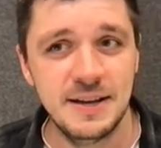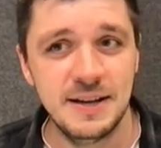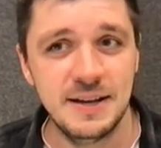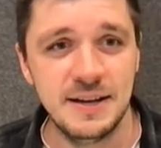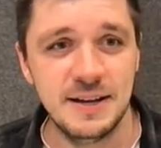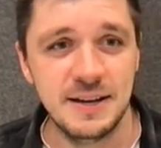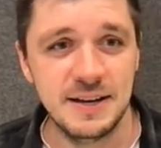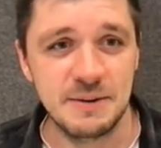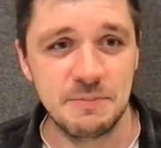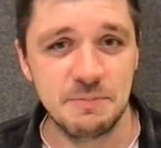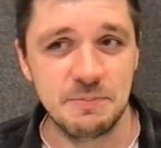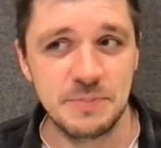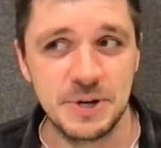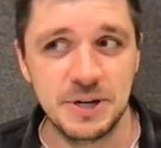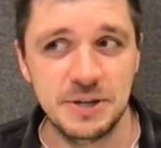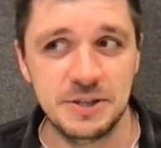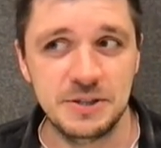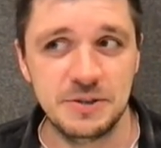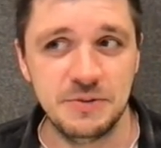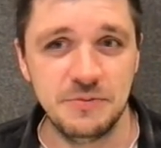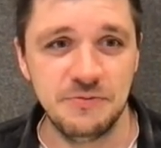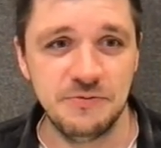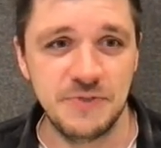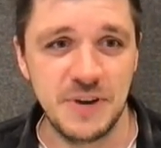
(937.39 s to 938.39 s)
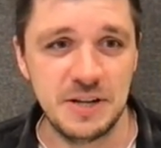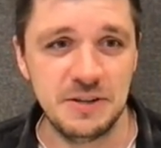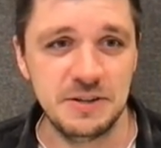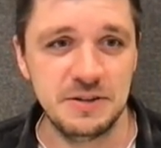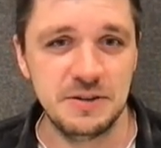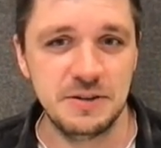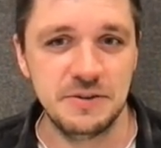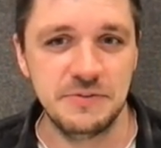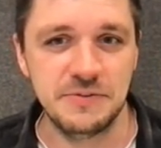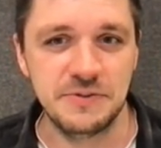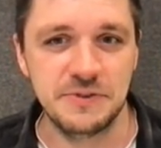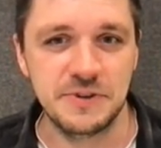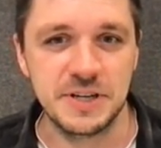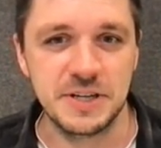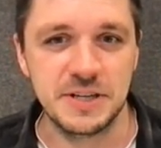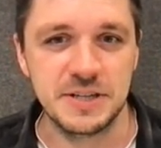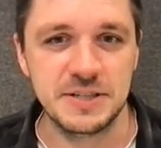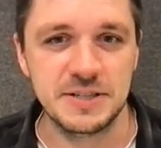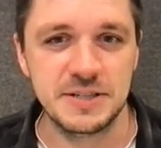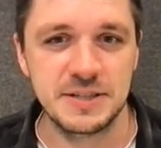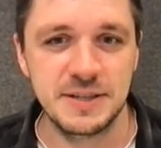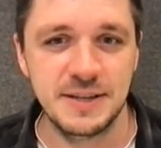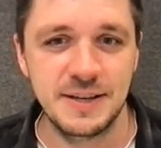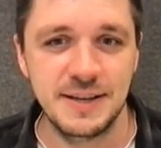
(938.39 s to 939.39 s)
Uh, compared to vendor
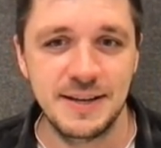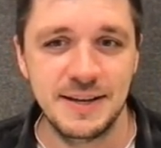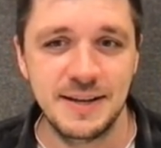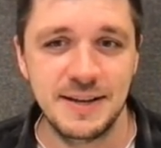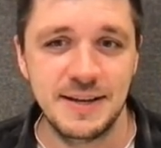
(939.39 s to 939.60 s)
offerings,